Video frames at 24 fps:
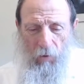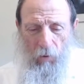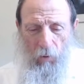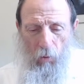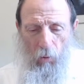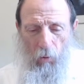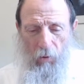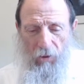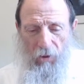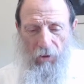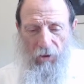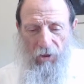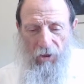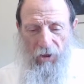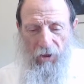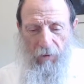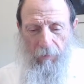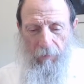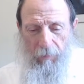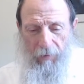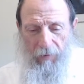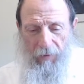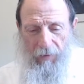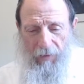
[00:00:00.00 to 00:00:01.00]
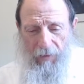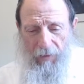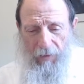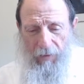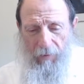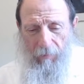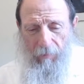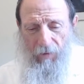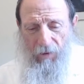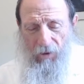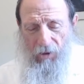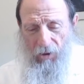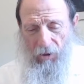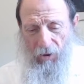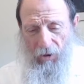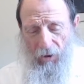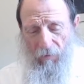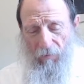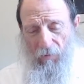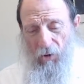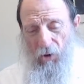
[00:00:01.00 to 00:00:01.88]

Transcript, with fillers: Ukashit panem yasakov.